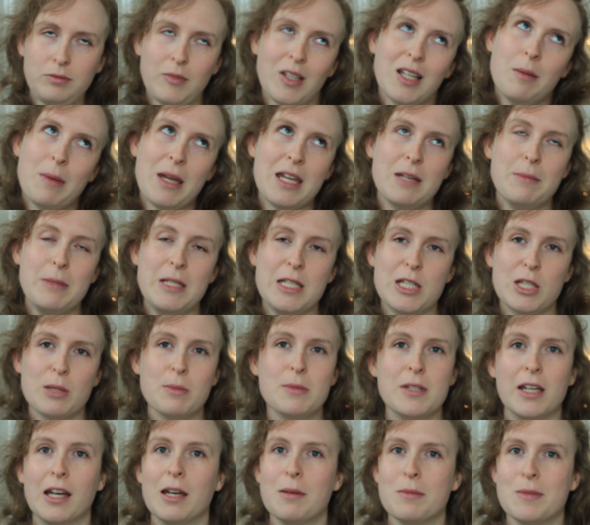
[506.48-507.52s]
And maybe
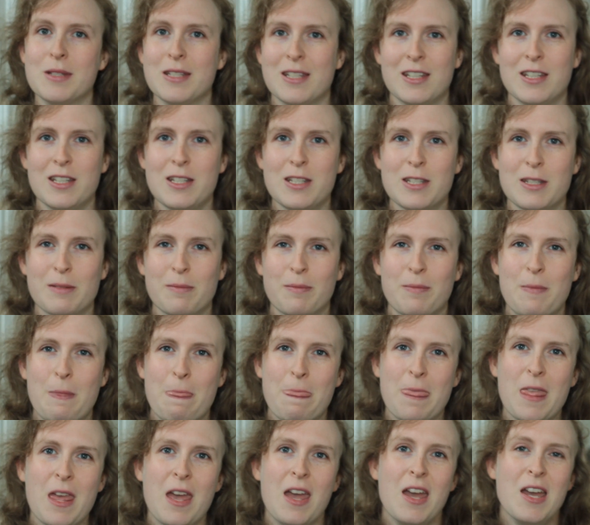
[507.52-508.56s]
sometimes it is,
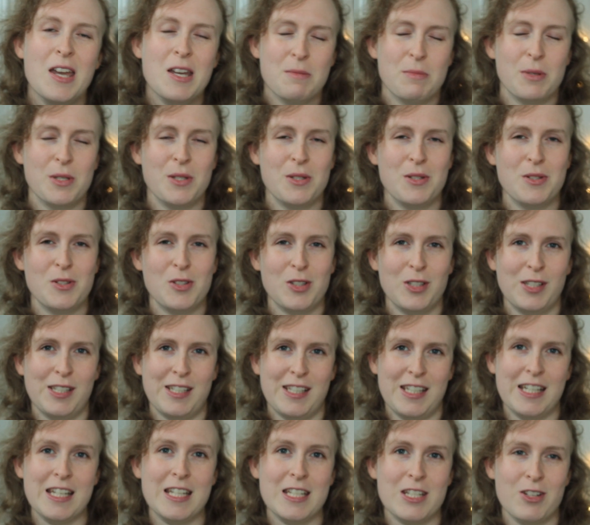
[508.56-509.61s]
but
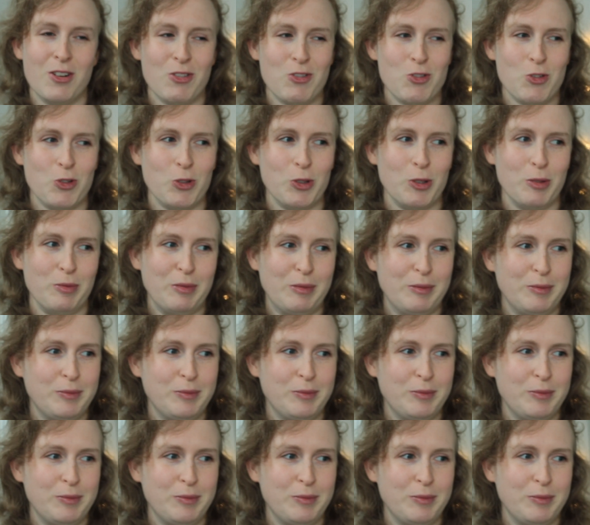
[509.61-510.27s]
usually it's not true.